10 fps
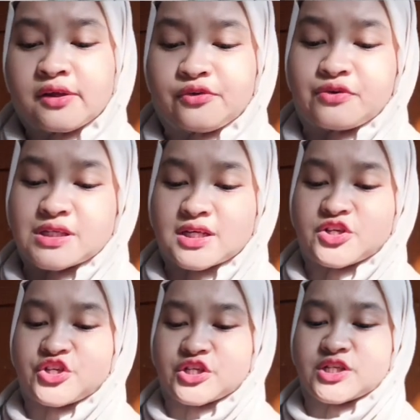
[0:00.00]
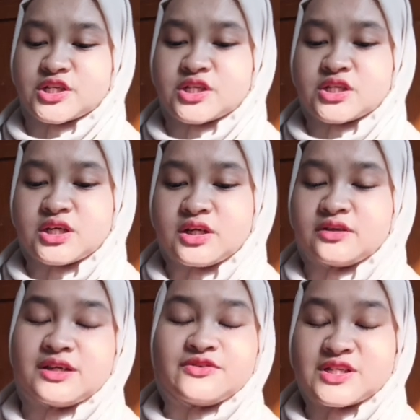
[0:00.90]
the researchers
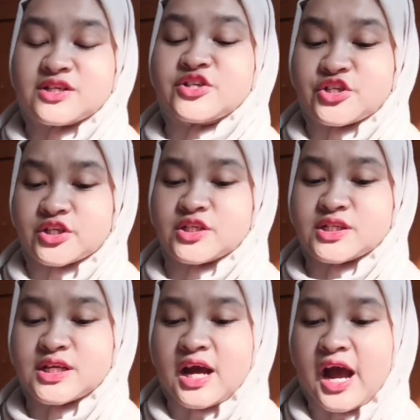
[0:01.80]
the researchers